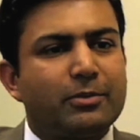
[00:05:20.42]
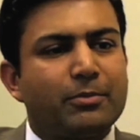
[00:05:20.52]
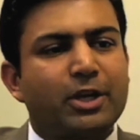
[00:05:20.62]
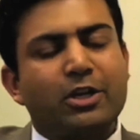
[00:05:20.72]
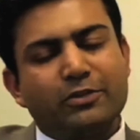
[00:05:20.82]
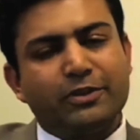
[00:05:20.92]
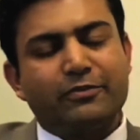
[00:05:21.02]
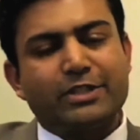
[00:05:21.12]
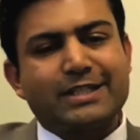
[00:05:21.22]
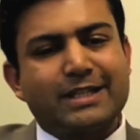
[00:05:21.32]
because we
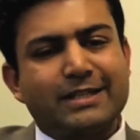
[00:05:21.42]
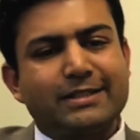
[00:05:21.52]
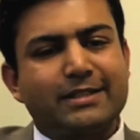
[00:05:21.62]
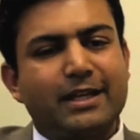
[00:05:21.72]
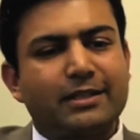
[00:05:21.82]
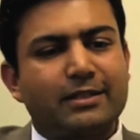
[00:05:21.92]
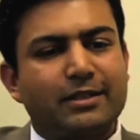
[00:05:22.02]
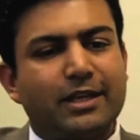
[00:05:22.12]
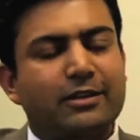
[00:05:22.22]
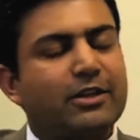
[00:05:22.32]
have discussed
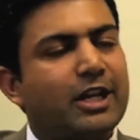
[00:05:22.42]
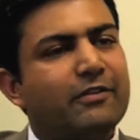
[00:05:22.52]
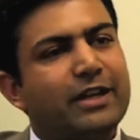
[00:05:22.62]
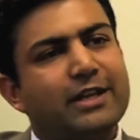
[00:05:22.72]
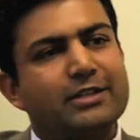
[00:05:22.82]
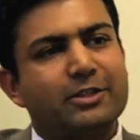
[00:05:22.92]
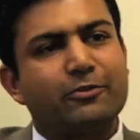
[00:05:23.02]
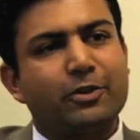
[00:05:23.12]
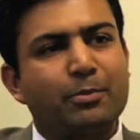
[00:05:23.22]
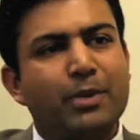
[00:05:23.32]
that craving has
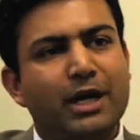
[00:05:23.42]
different